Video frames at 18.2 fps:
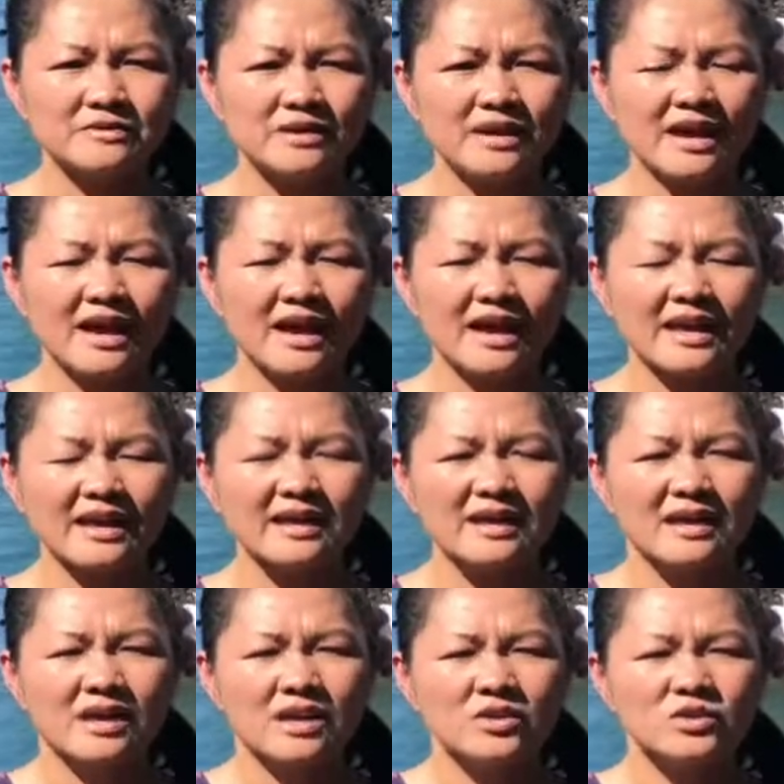Okay,
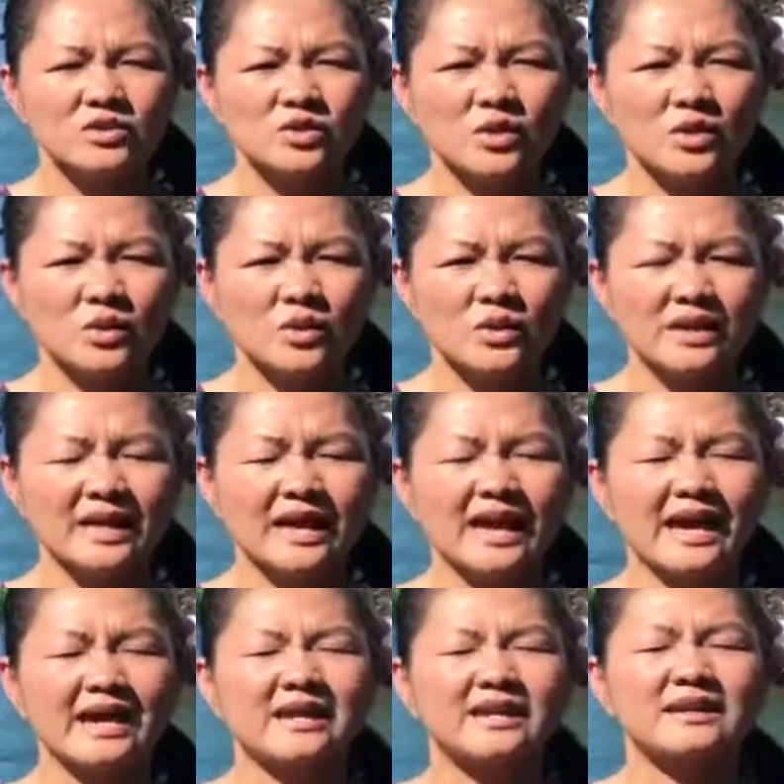so
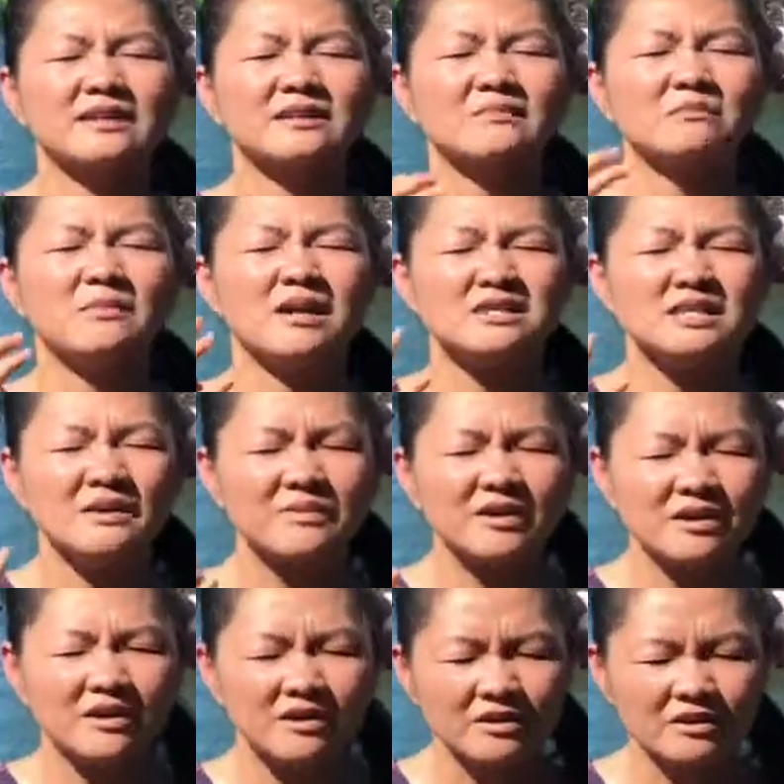again, muster up
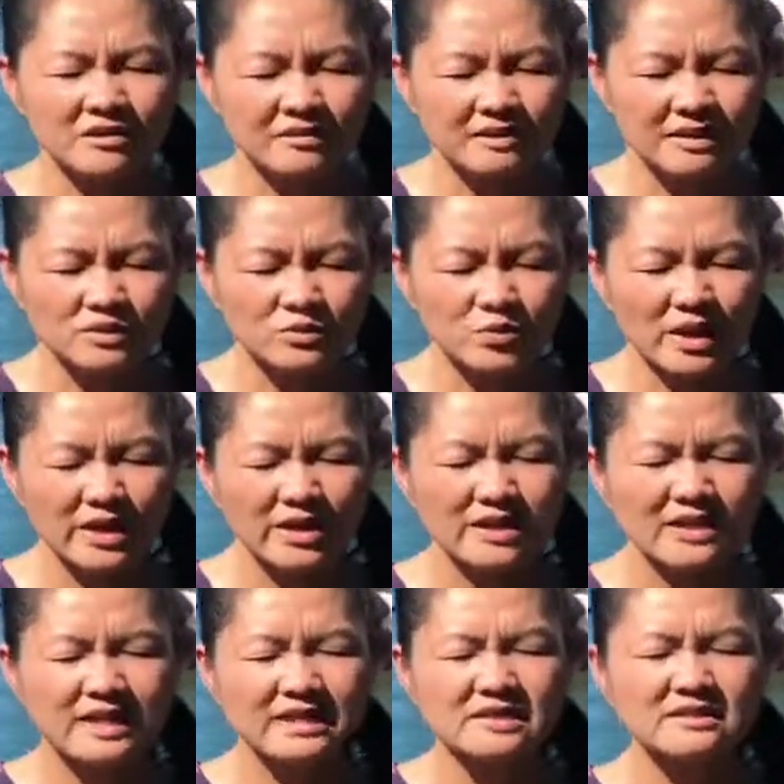the courage where
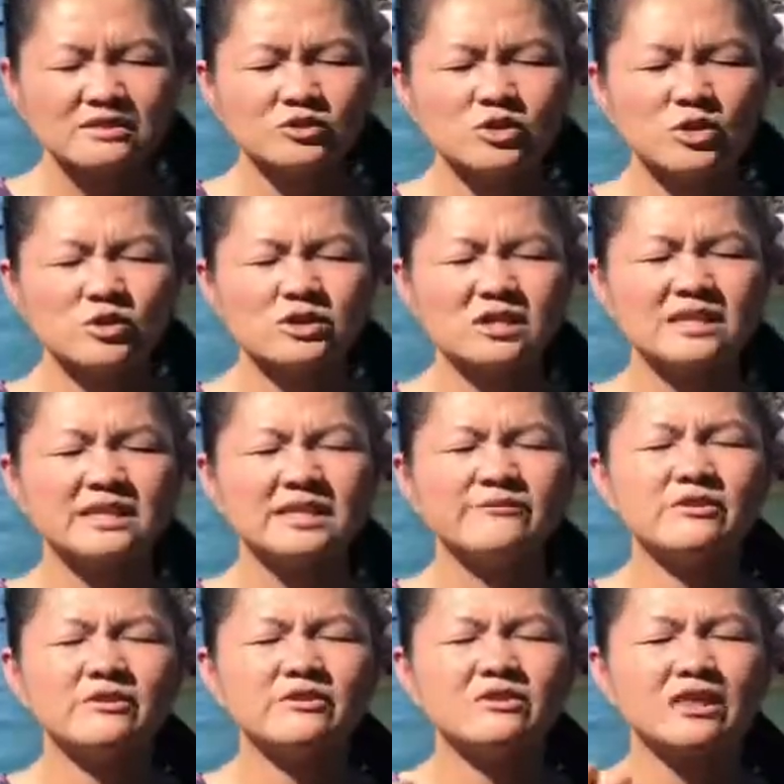you need to choose to
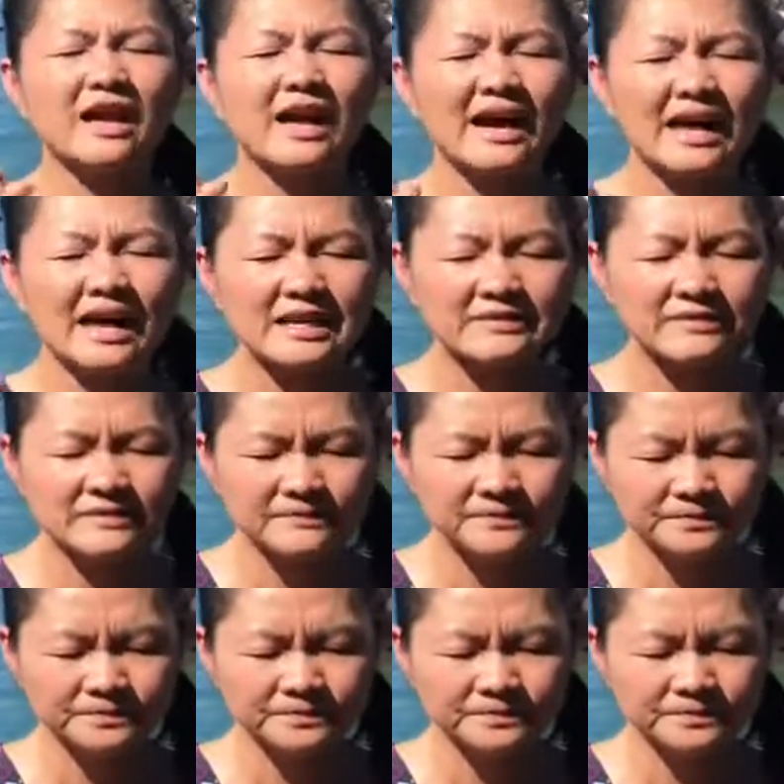live your life.